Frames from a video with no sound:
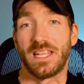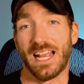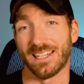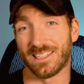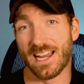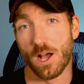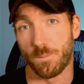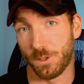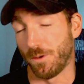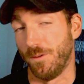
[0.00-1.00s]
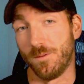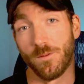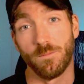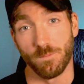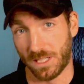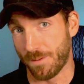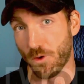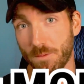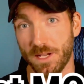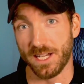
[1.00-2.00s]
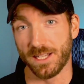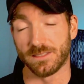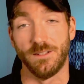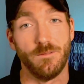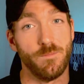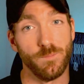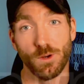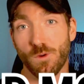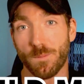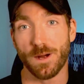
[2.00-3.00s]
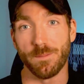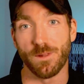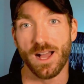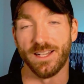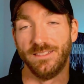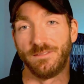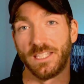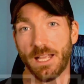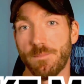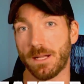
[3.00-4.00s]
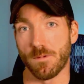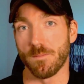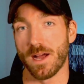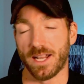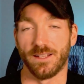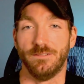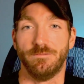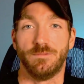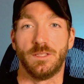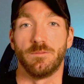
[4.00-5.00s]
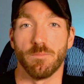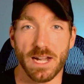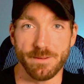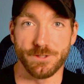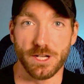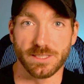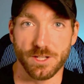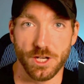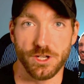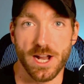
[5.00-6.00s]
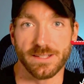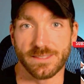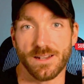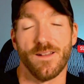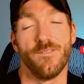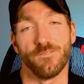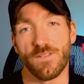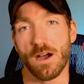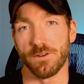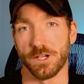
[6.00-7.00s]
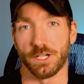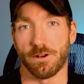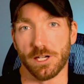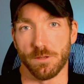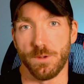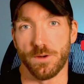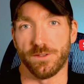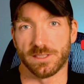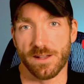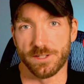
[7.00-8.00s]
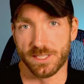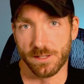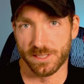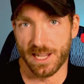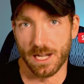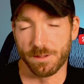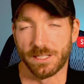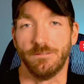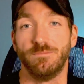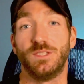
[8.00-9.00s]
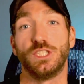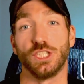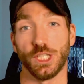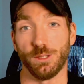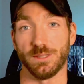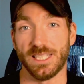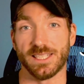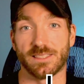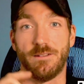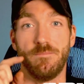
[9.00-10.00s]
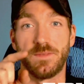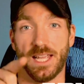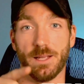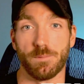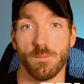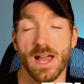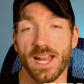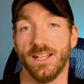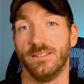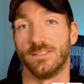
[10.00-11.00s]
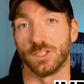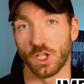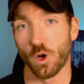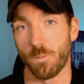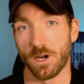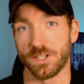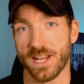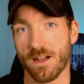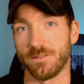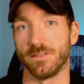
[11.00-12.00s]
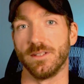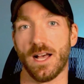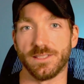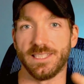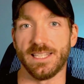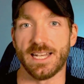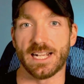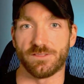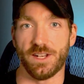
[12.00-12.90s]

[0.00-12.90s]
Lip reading: And it's going to help you get more meetings, build more pipeline, and make more money. My name is Justin J. Johnson, founder and creator of the Beautiful Savage Sales Academy. Use this, implement it, go burn it down. I'll see you in the next